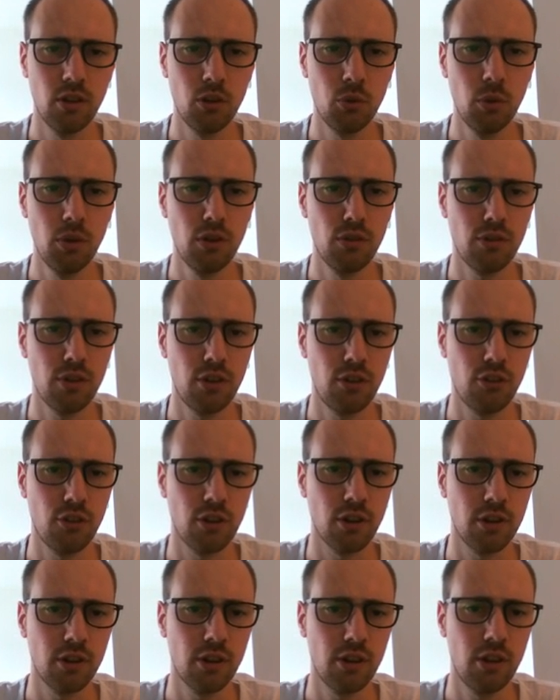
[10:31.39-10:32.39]
Queen f8
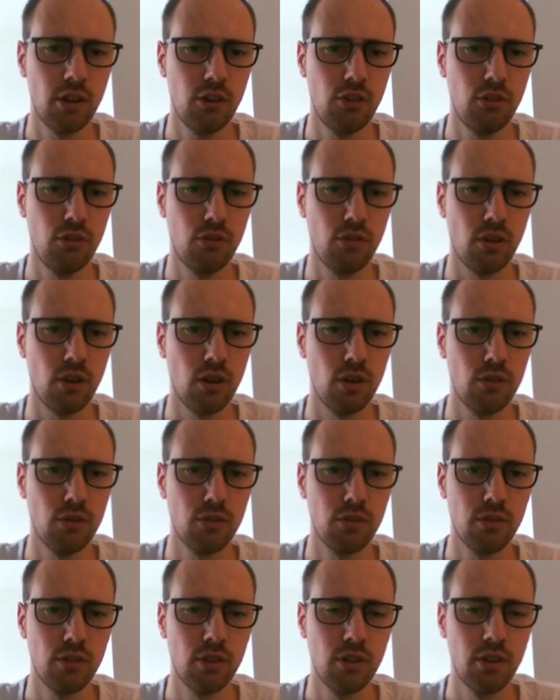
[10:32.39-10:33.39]
check, king g5,
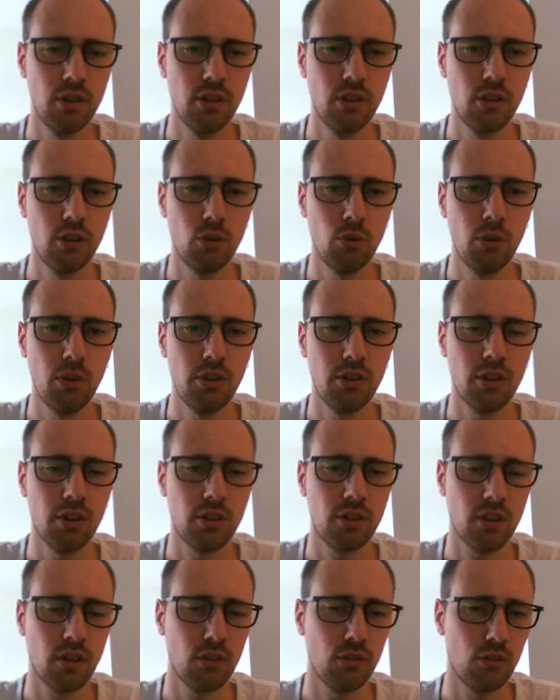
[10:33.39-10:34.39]
queen
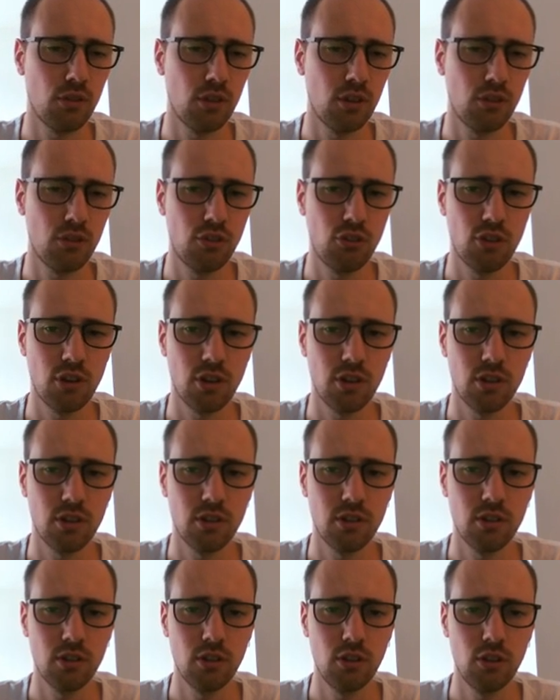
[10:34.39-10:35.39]
takes f6 check,
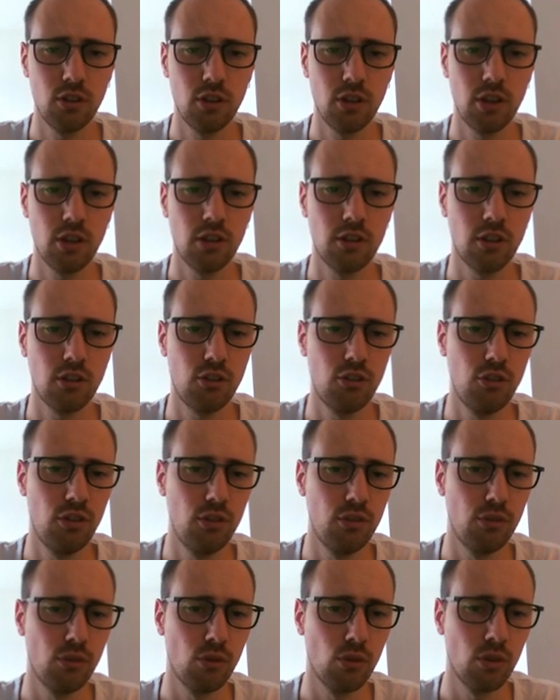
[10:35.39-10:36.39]
king takes
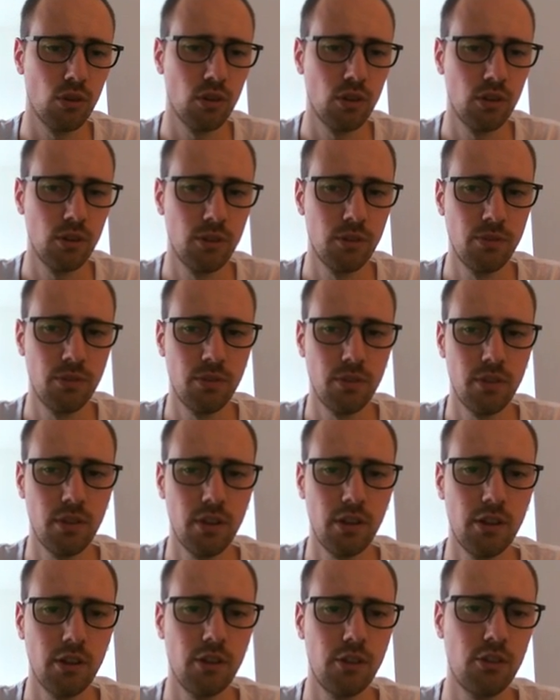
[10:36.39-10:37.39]
g4,
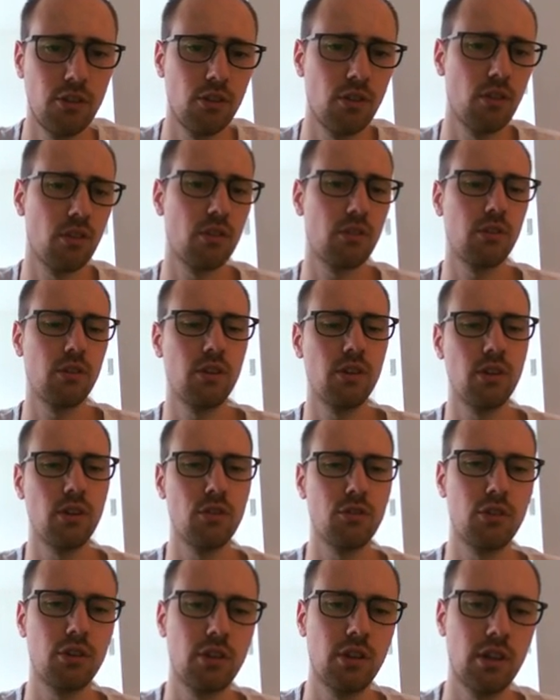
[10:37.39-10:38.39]
and h3, and
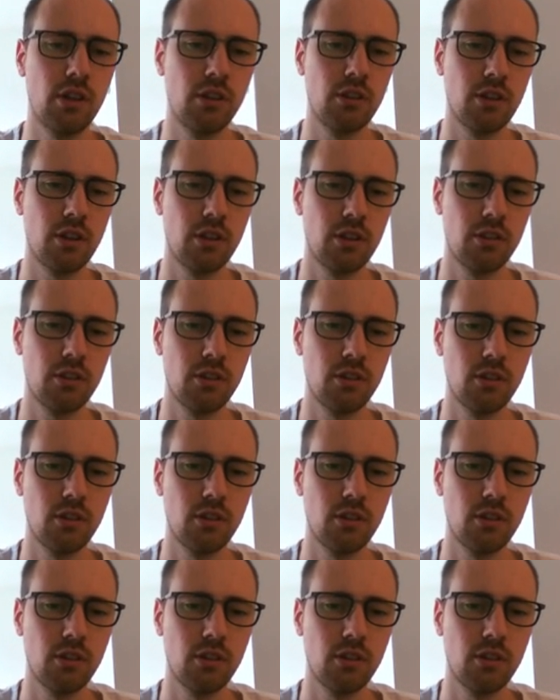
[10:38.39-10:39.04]
after king takes,